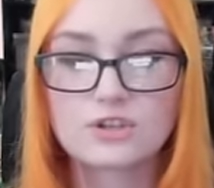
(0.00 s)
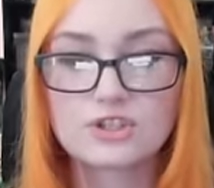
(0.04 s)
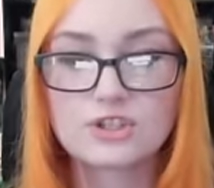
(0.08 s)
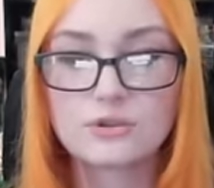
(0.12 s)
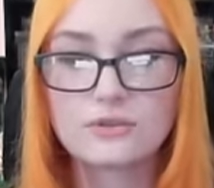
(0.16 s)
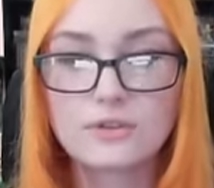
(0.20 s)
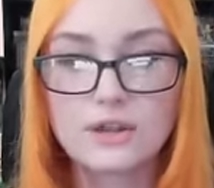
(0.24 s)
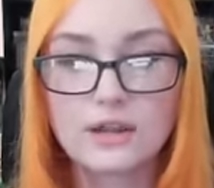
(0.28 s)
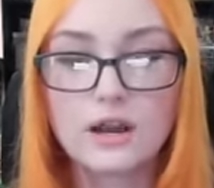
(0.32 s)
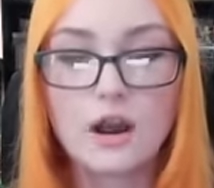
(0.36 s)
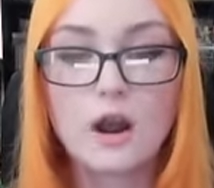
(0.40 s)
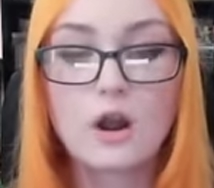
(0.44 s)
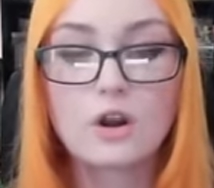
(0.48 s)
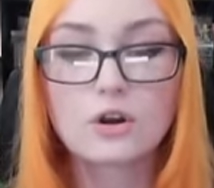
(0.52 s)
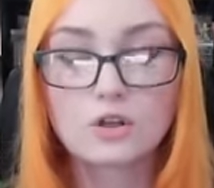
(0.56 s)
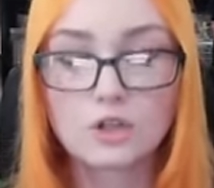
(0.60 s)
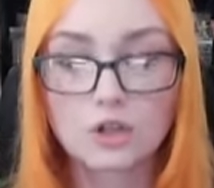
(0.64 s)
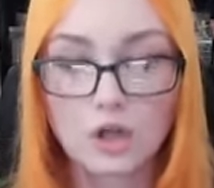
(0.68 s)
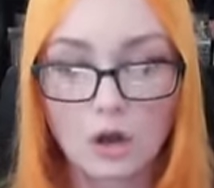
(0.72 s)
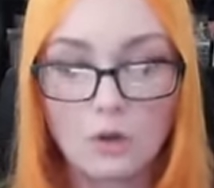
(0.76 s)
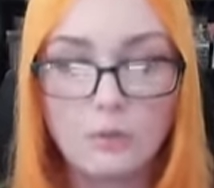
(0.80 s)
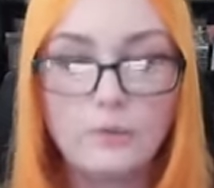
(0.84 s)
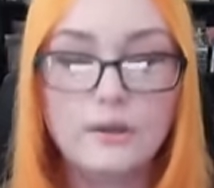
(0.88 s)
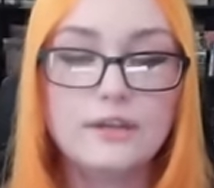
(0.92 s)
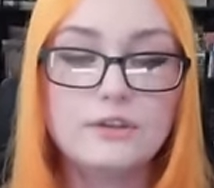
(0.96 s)
So they are
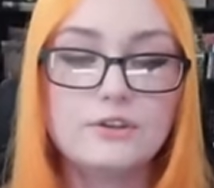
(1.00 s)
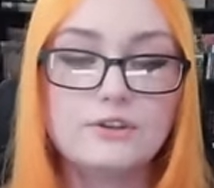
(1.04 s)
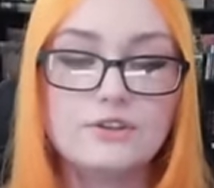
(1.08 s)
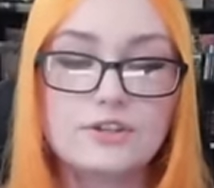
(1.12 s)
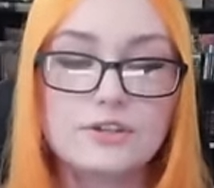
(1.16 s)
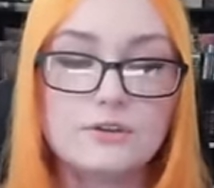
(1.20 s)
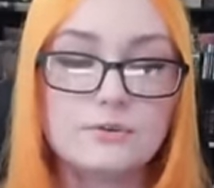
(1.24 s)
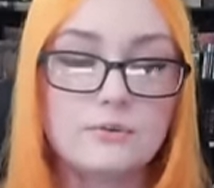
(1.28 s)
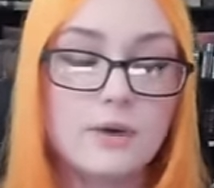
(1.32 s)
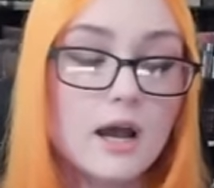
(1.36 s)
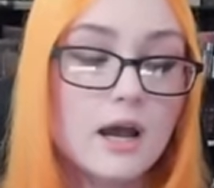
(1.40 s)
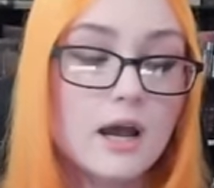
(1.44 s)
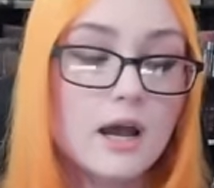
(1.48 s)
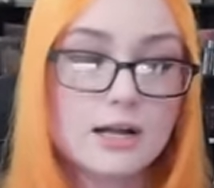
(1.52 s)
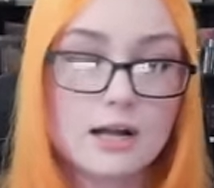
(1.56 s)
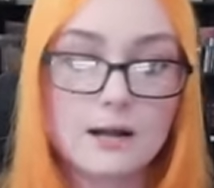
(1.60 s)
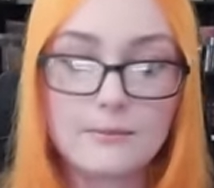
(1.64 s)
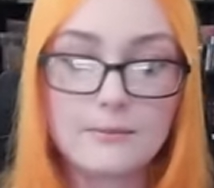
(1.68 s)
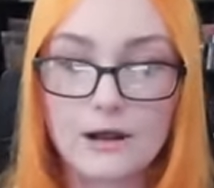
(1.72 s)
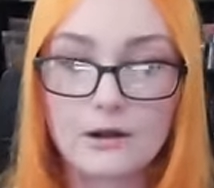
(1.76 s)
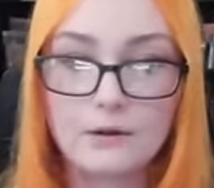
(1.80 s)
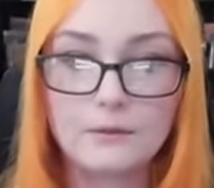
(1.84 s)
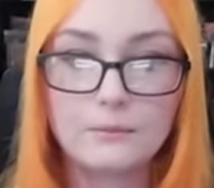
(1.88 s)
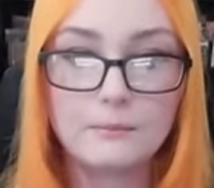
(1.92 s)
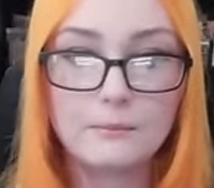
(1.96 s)
going to come
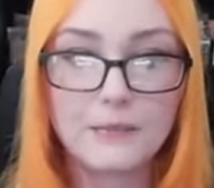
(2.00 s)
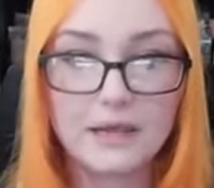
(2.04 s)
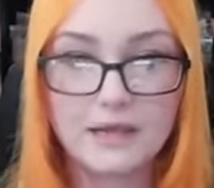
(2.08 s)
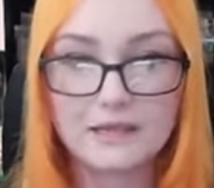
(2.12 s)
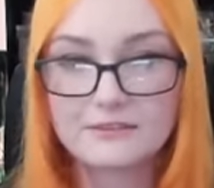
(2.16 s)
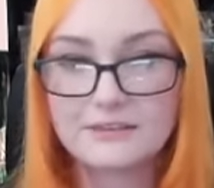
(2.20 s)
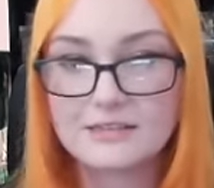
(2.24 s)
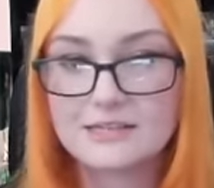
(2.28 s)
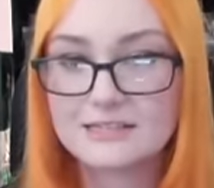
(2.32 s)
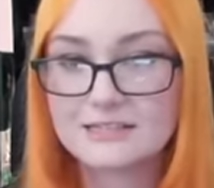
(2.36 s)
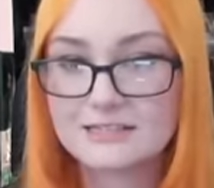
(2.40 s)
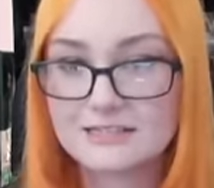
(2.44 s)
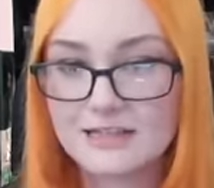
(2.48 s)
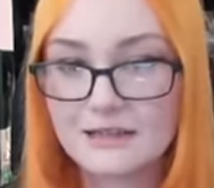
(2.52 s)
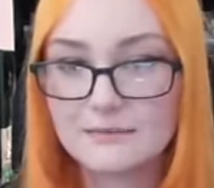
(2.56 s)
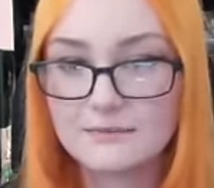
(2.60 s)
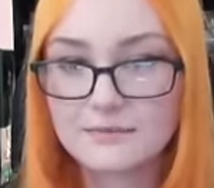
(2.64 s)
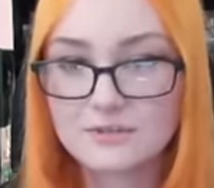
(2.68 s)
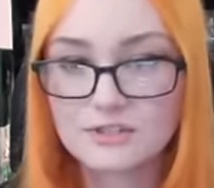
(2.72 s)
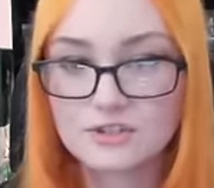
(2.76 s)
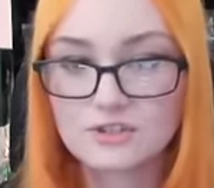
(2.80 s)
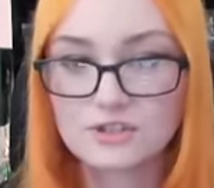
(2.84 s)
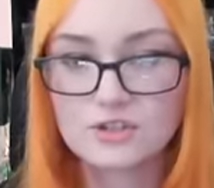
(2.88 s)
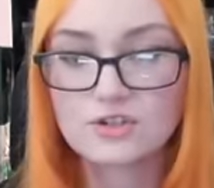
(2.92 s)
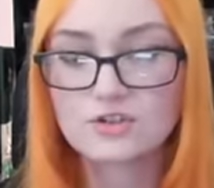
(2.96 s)
out and make these
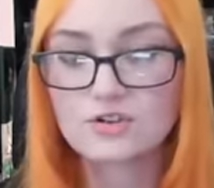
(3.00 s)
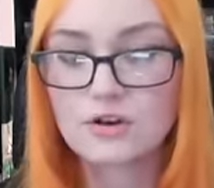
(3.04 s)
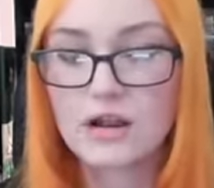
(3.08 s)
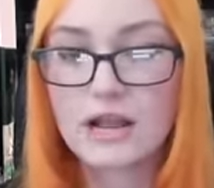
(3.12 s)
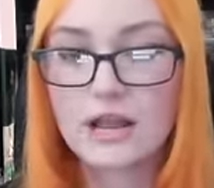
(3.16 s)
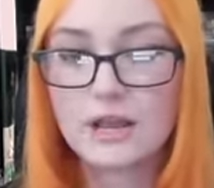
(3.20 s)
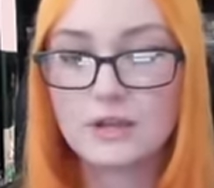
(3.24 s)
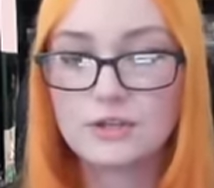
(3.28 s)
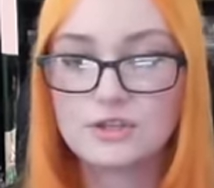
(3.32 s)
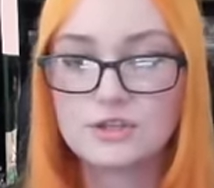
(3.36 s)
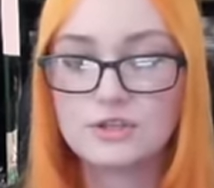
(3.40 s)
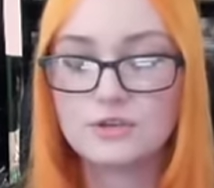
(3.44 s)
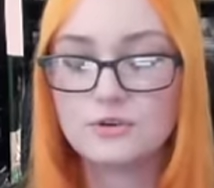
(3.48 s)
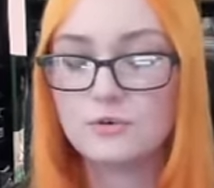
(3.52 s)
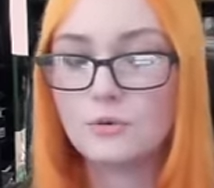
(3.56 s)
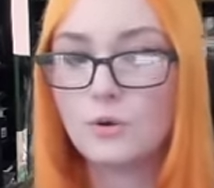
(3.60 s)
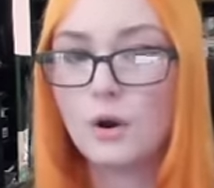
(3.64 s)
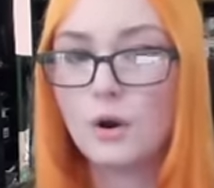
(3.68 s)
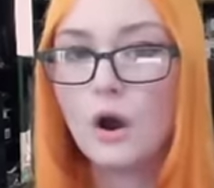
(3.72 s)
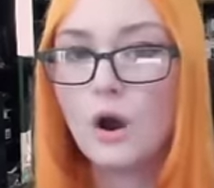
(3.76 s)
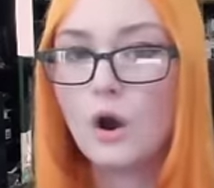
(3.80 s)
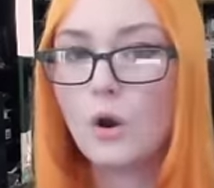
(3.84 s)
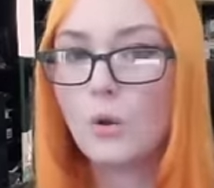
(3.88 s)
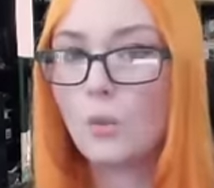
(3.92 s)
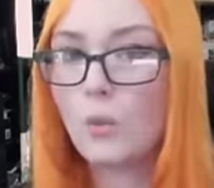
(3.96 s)
statements to try to
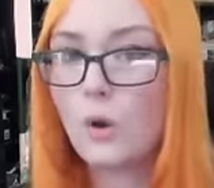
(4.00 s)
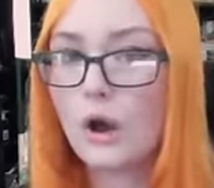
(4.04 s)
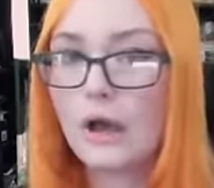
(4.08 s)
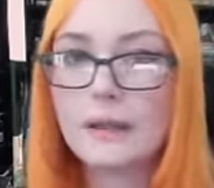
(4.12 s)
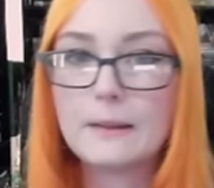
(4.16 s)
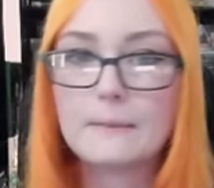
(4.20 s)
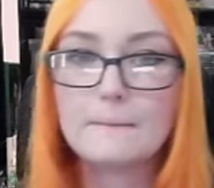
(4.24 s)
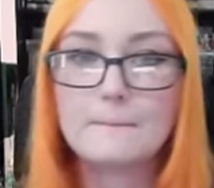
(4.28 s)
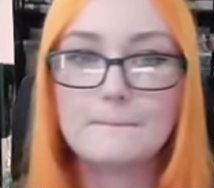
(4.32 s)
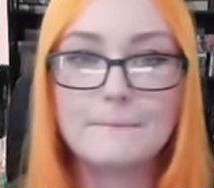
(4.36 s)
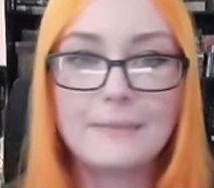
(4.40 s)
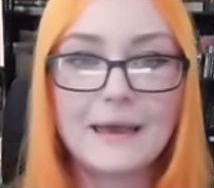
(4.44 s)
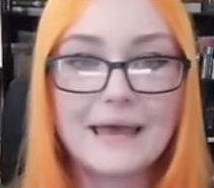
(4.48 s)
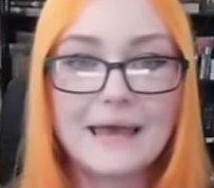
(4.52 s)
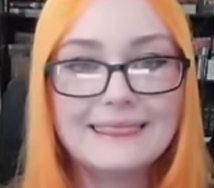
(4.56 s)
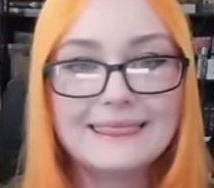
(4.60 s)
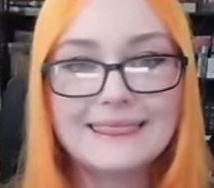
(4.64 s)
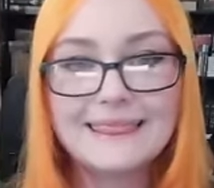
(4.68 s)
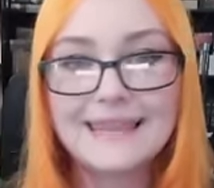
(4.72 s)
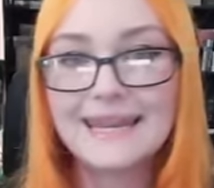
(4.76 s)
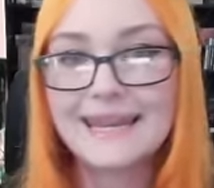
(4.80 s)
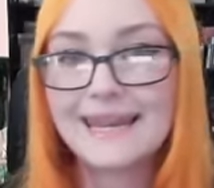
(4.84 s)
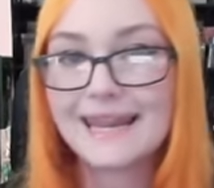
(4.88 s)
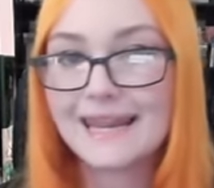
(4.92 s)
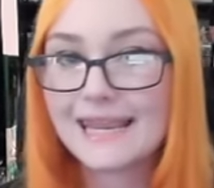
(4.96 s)
what bend
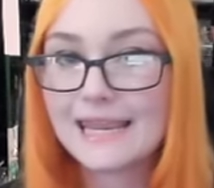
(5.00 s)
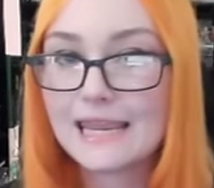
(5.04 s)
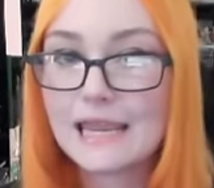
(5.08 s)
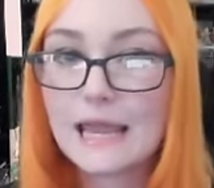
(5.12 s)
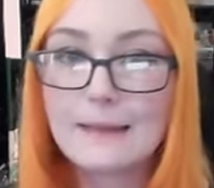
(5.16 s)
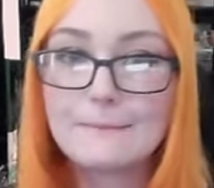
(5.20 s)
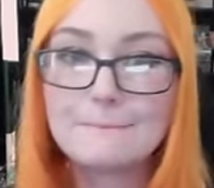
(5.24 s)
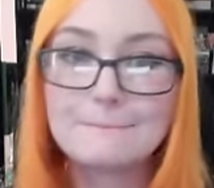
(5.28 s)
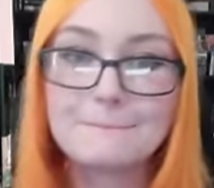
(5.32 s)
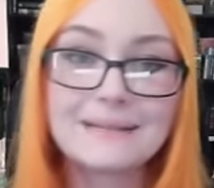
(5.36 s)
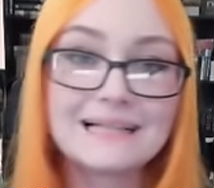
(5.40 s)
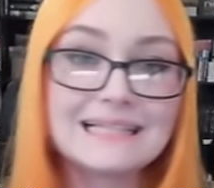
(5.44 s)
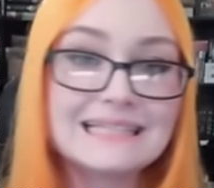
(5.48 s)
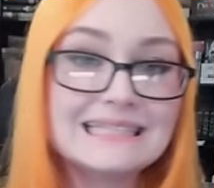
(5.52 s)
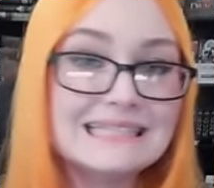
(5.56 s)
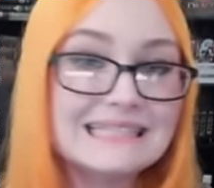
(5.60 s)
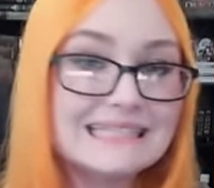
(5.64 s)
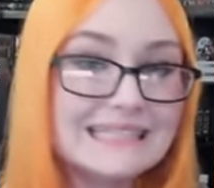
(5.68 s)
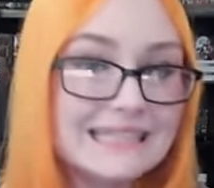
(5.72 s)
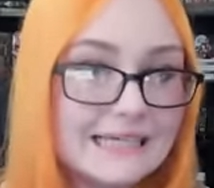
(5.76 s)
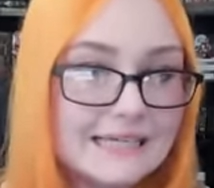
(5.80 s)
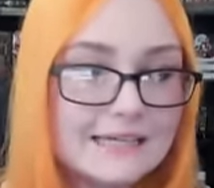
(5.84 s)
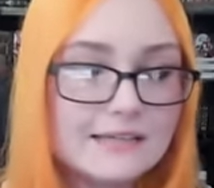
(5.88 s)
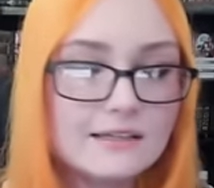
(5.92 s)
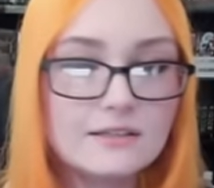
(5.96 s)
the knee and
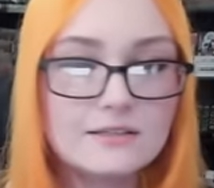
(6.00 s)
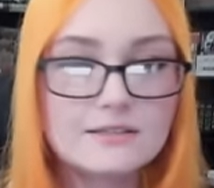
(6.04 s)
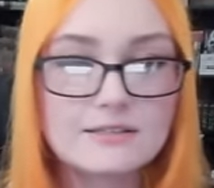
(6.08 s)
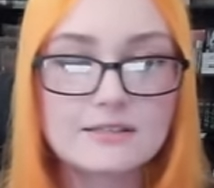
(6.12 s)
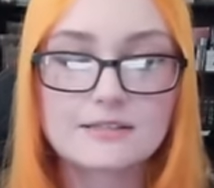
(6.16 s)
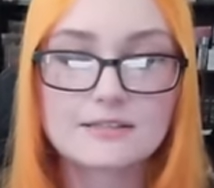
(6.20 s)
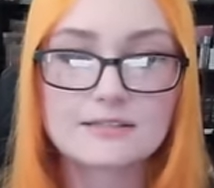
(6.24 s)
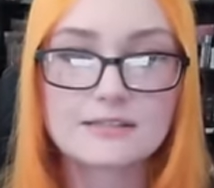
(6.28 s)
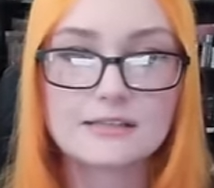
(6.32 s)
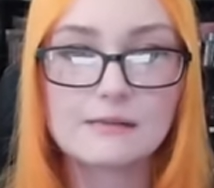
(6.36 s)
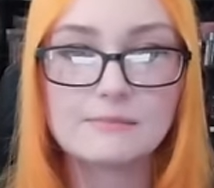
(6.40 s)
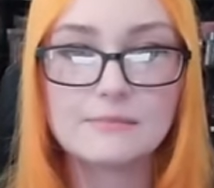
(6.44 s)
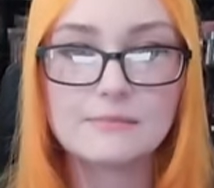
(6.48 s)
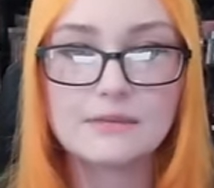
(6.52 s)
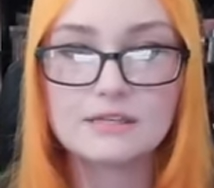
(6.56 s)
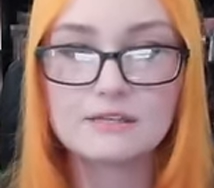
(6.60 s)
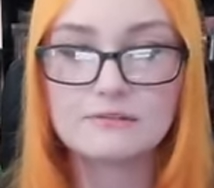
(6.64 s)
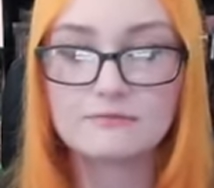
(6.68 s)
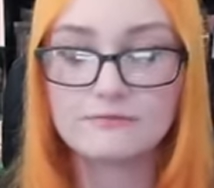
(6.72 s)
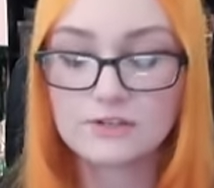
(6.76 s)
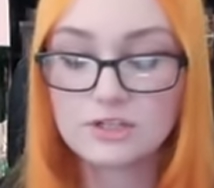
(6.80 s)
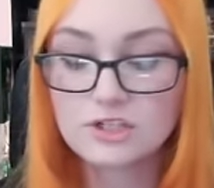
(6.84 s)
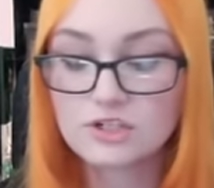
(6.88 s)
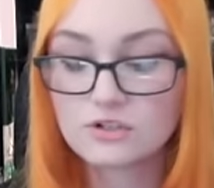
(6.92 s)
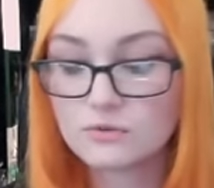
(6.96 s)
please some
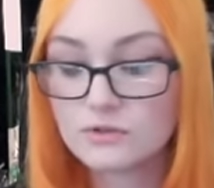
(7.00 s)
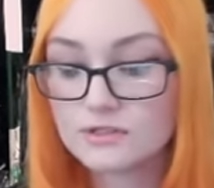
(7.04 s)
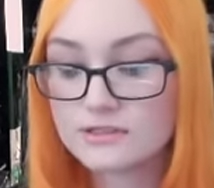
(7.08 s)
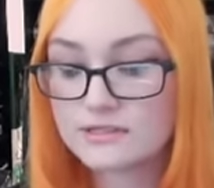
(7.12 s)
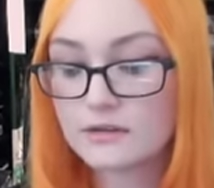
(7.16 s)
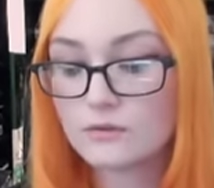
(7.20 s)
individuals.